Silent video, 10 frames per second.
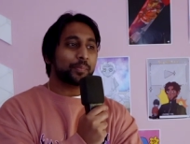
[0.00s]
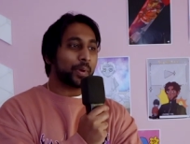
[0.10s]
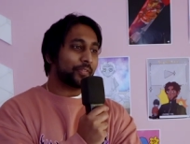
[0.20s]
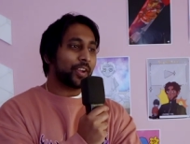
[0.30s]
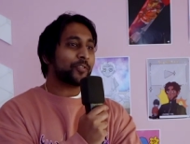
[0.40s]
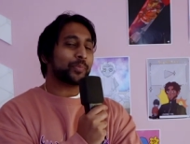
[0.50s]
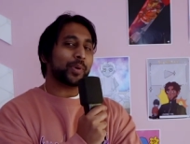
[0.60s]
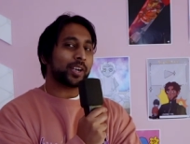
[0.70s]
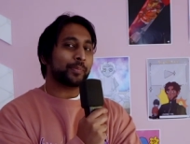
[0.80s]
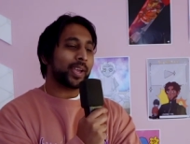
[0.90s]
My favorite
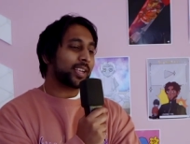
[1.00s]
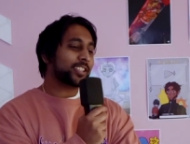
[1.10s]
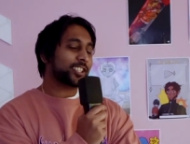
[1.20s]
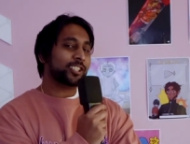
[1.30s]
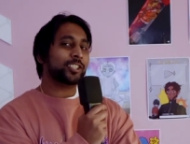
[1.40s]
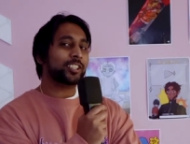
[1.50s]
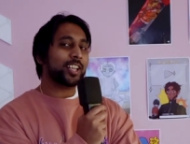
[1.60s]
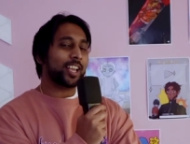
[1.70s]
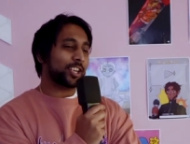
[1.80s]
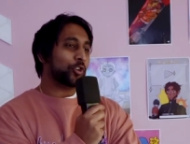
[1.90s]
mukbang still
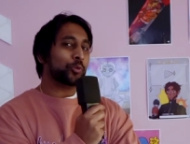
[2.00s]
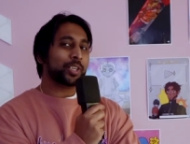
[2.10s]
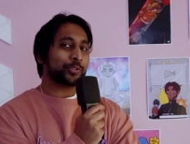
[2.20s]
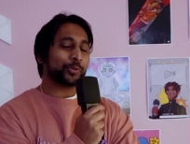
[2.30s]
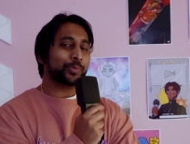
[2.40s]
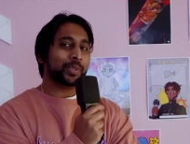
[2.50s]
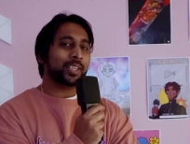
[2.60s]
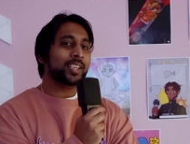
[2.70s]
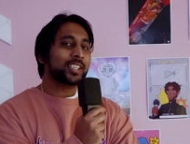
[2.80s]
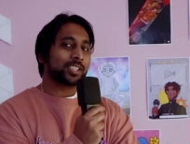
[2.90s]
and always will
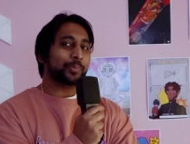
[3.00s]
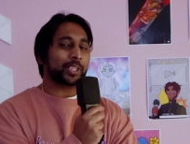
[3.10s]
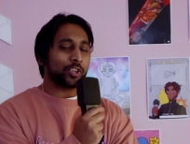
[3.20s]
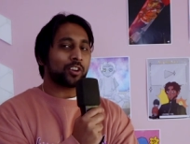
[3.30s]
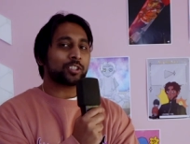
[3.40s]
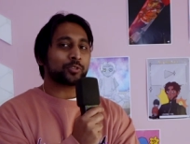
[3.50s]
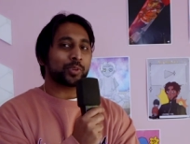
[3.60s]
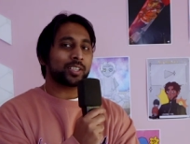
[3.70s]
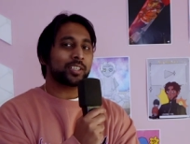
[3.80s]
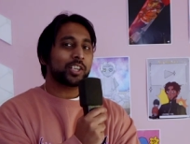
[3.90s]
be the McDonald's
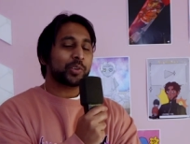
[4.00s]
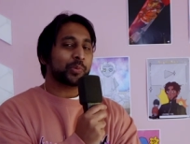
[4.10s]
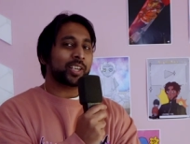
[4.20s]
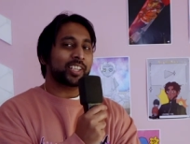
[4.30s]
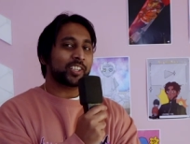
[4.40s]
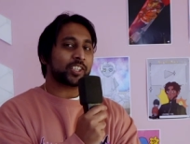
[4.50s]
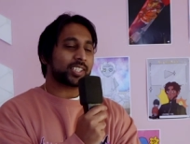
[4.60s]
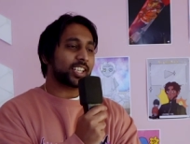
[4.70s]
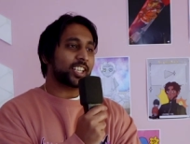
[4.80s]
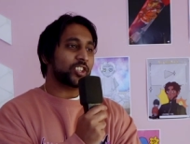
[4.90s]
one, where he
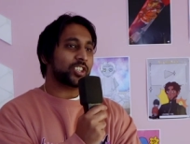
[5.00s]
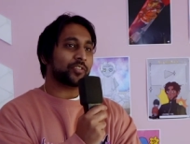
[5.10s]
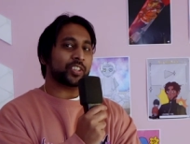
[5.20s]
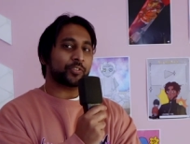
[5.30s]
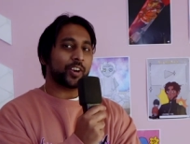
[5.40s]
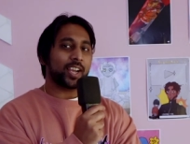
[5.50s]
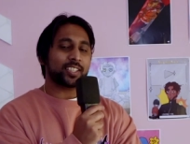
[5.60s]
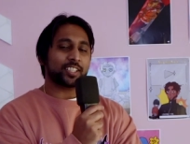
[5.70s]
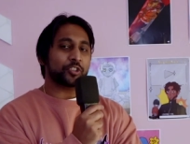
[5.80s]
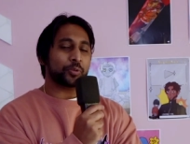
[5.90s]
looks like he shoved the
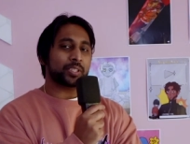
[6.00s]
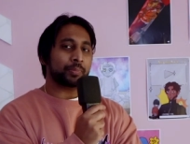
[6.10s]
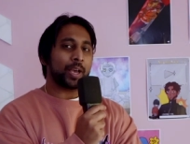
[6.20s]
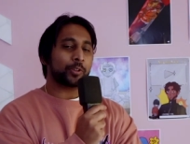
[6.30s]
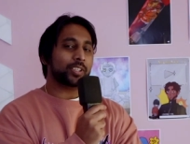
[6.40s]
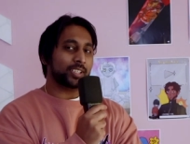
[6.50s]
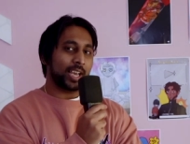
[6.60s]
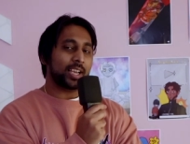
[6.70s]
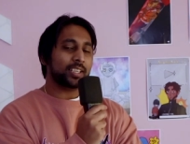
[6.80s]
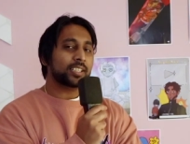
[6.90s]
fries into his mouth and
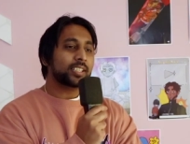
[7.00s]
died.